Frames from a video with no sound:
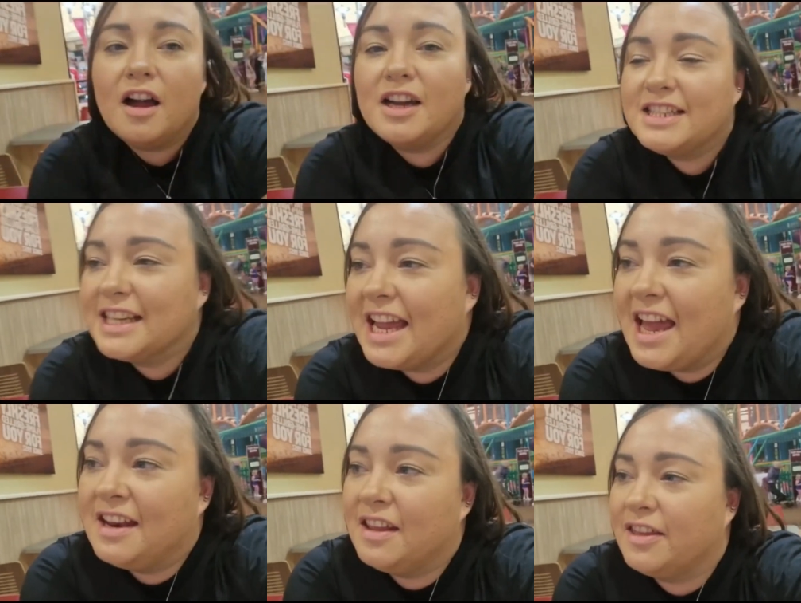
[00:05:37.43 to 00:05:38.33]
I didn't get
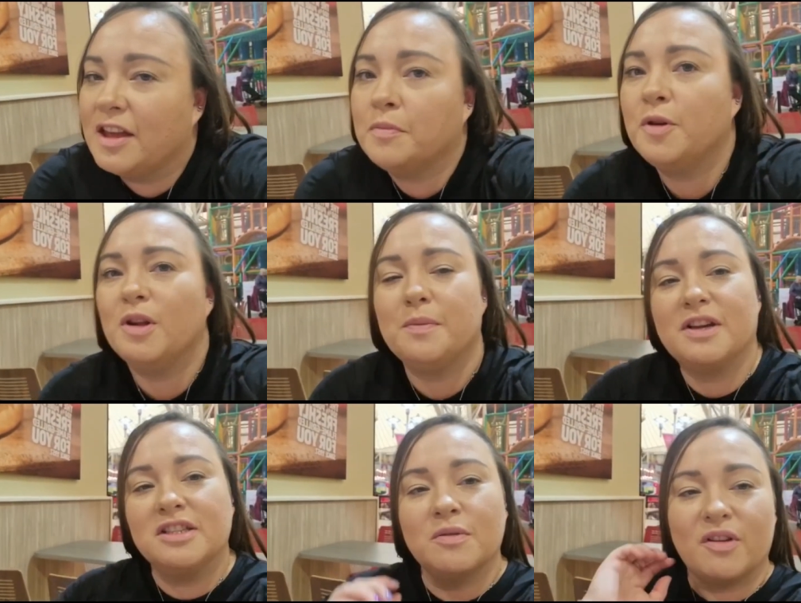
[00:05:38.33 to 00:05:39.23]
anything purely
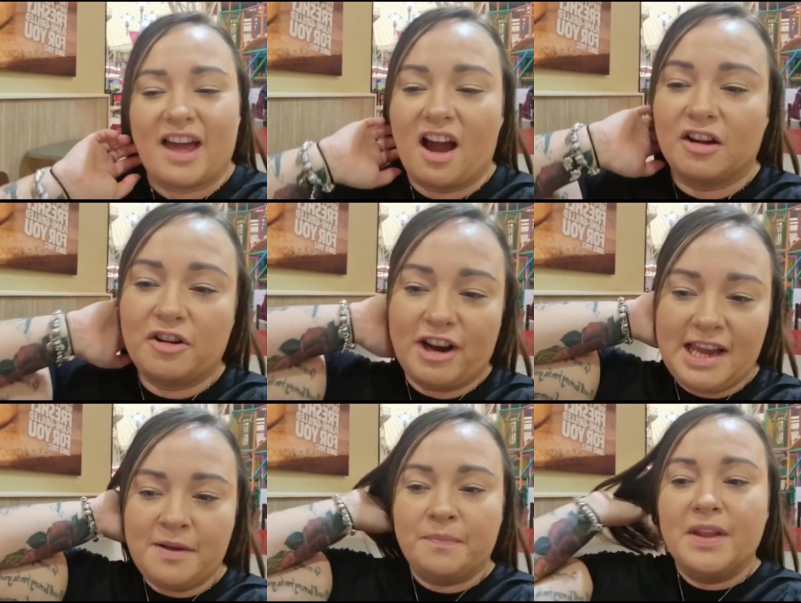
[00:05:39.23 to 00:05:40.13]
because I'm not that
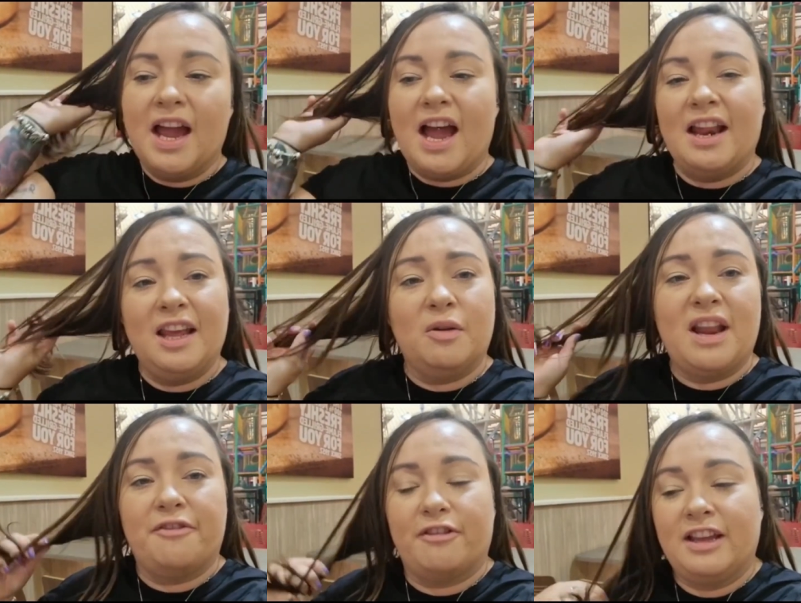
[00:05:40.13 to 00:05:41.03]
hungry and he'll
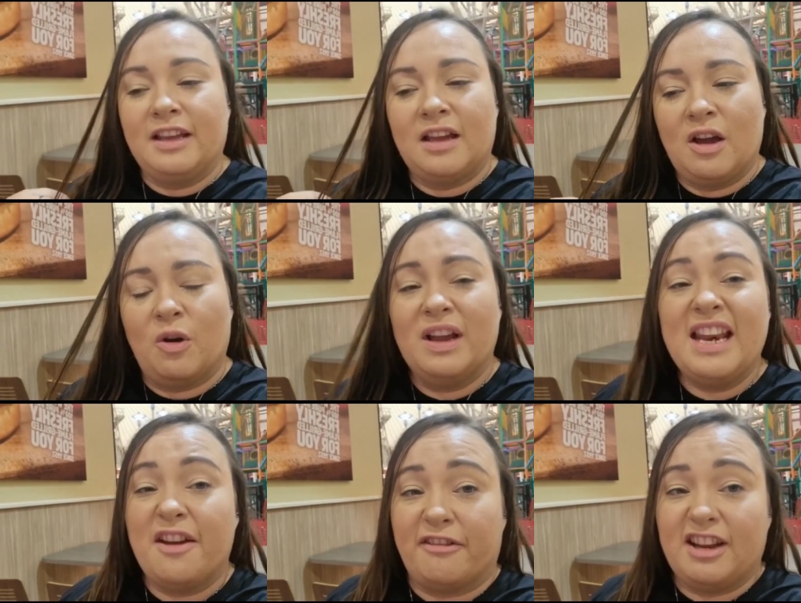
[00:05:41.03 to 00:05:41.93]
never eat it all. He
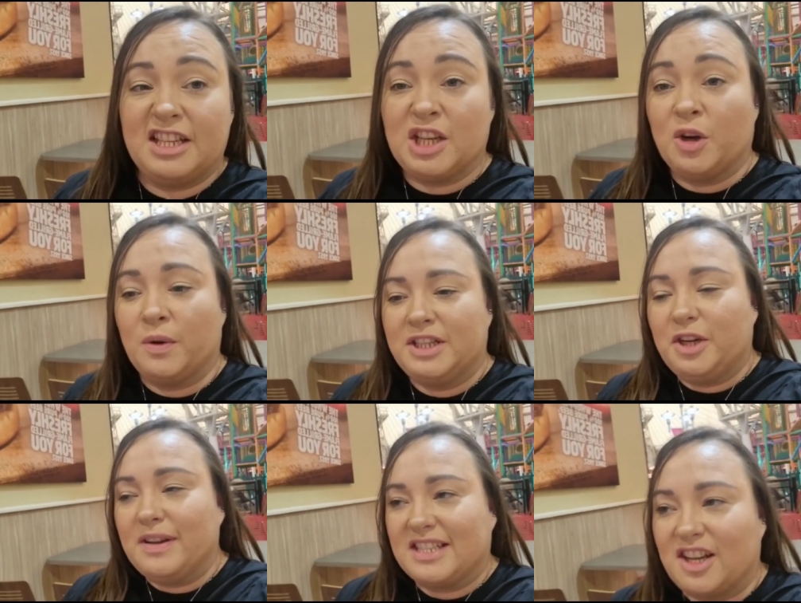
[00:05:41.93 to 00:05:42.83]
never eats it all. He's
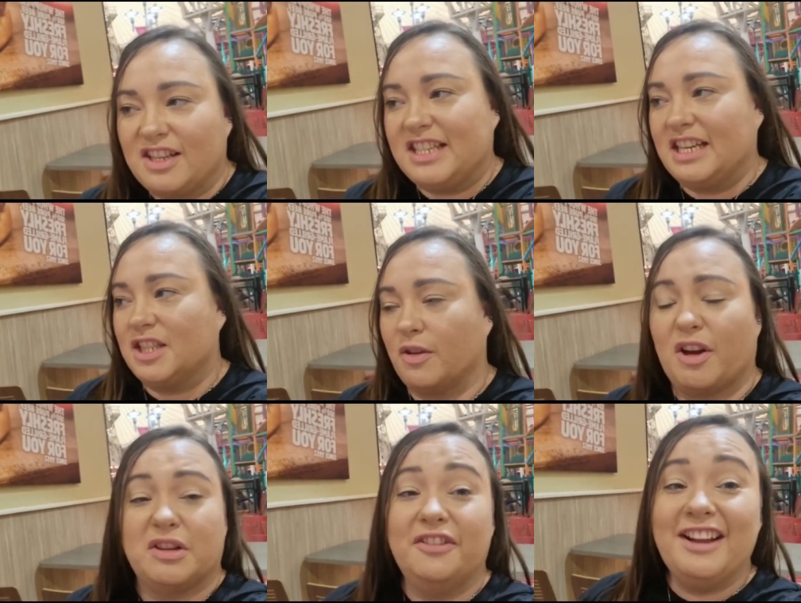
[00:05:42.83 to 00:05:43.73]
too excited. So I
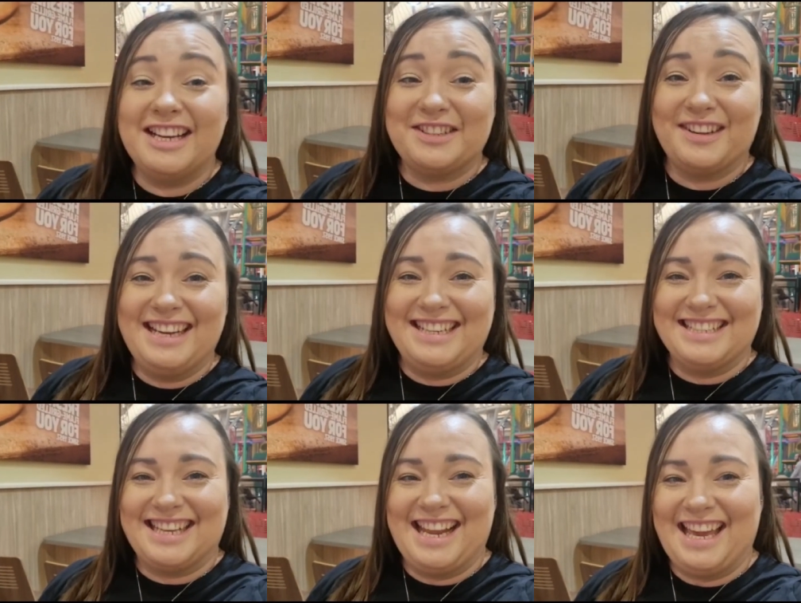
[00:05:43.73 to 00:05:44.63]
thought I'll just finish what he
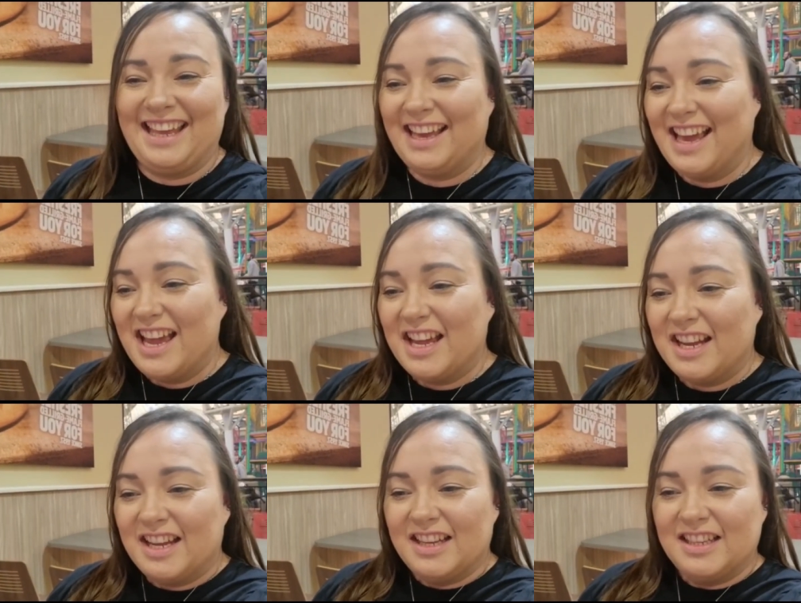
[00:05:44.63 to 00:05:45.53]
doesn't eat.
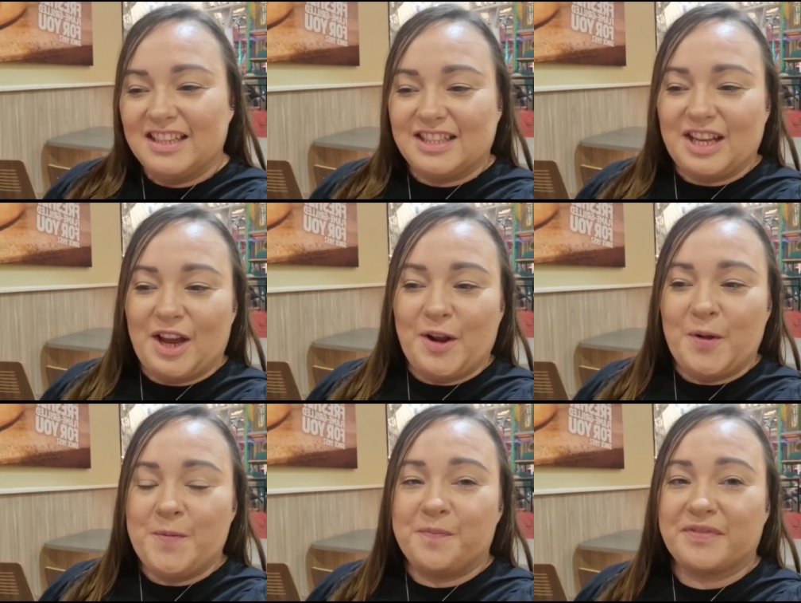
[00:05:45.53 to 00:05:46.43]

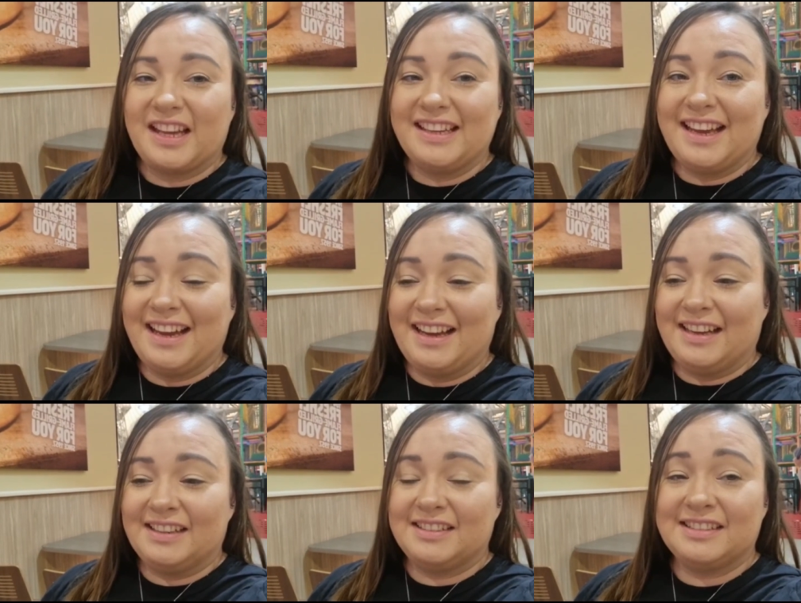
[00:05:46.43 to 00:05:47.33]
So
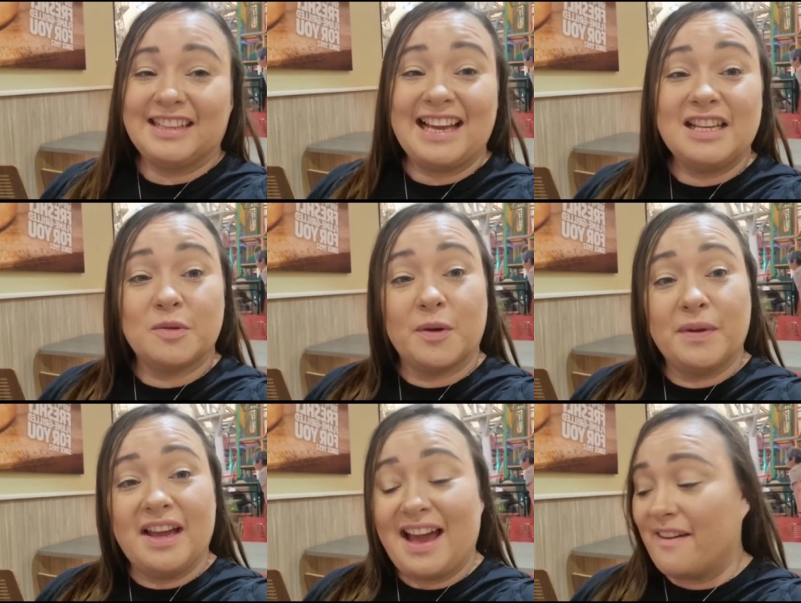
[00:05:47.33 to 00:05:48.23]
yeah, that is what
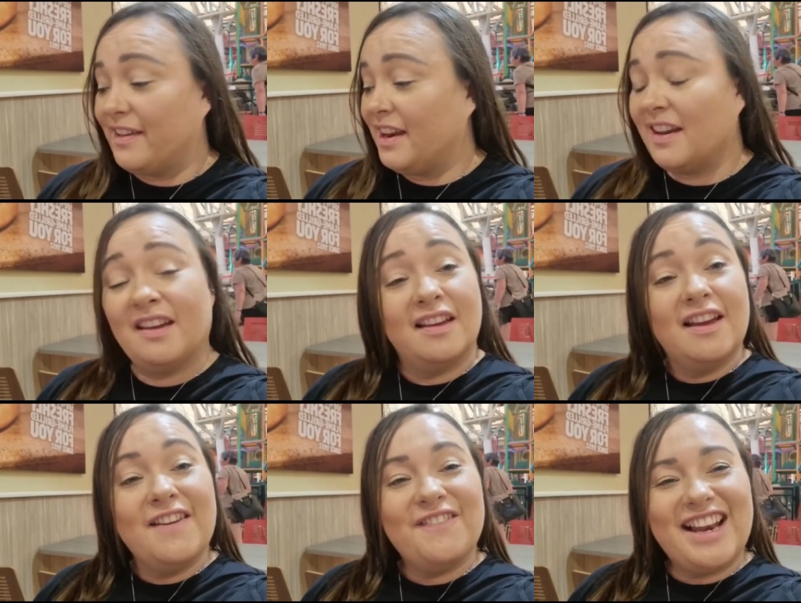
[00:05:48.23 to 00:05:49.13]
we are having
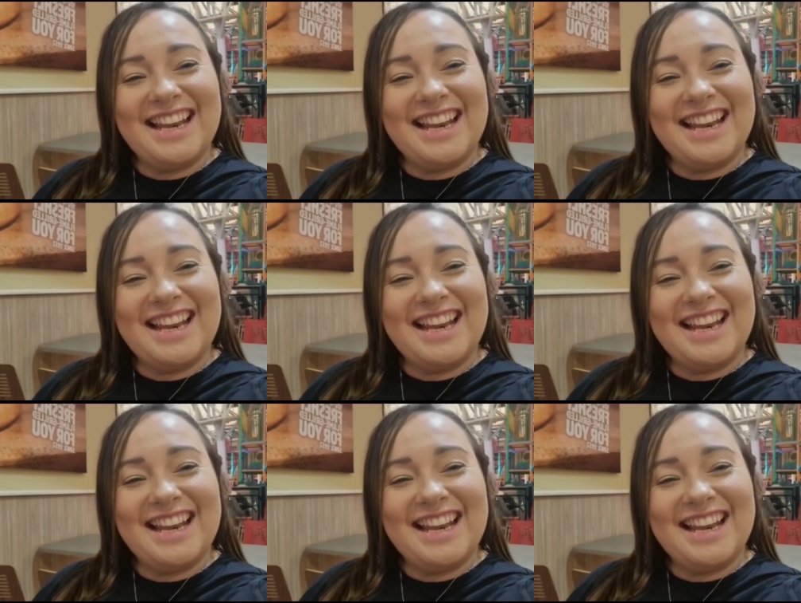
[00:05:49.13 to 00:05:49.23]
for